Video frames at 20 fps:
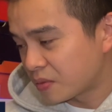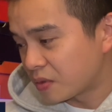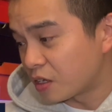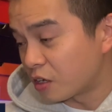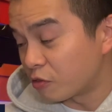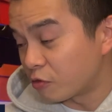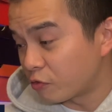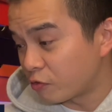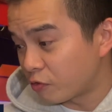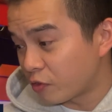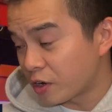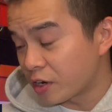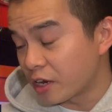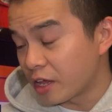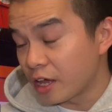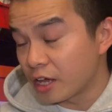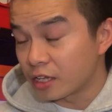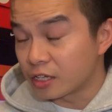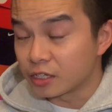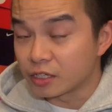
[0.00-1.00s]
the
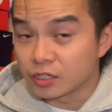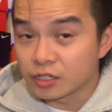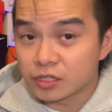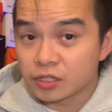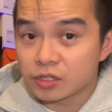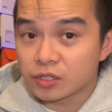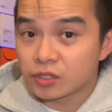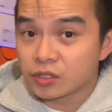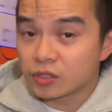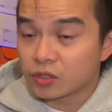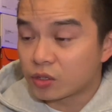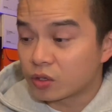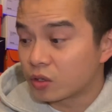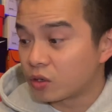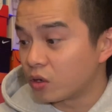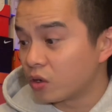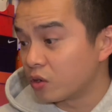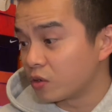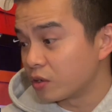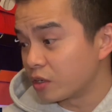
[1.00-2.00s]
front end
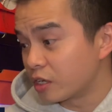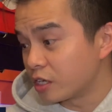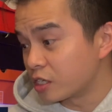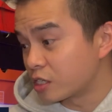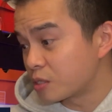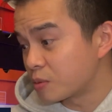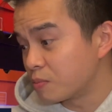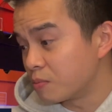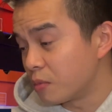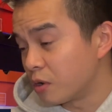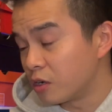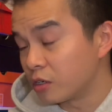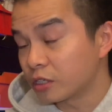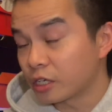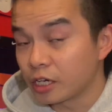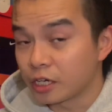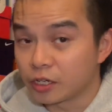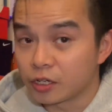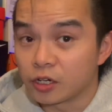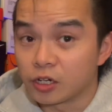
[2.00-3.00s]
on this
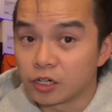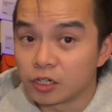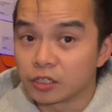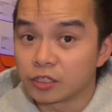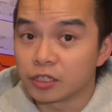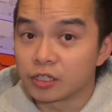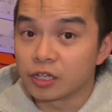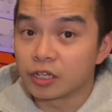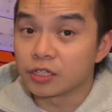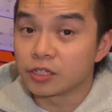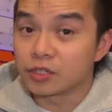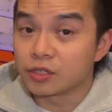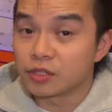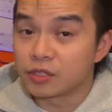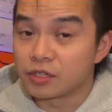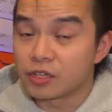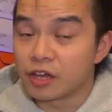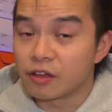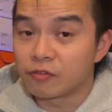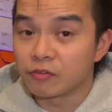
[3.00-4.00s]
MK8 R does
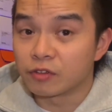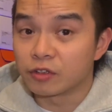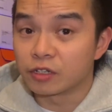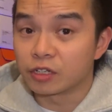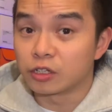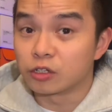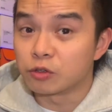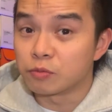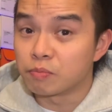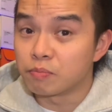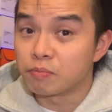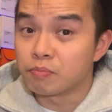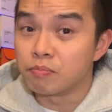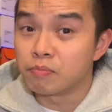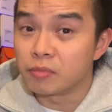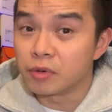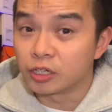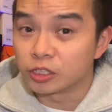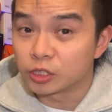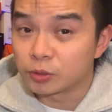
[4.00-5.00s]
definitely look
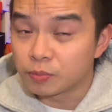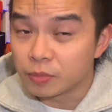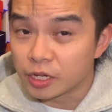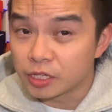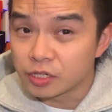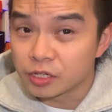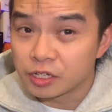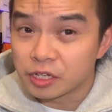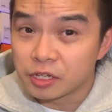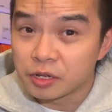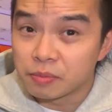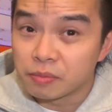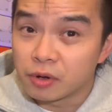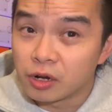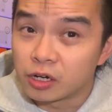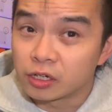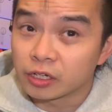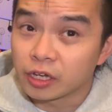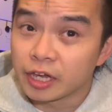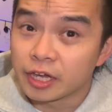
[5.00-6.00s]
much better than the
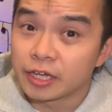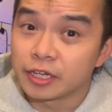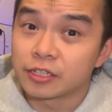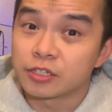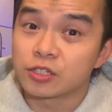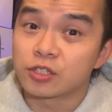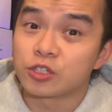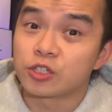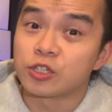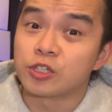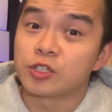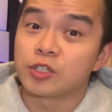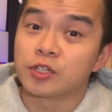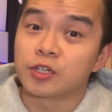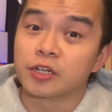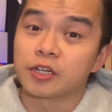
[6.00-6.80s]
MK8 GTI.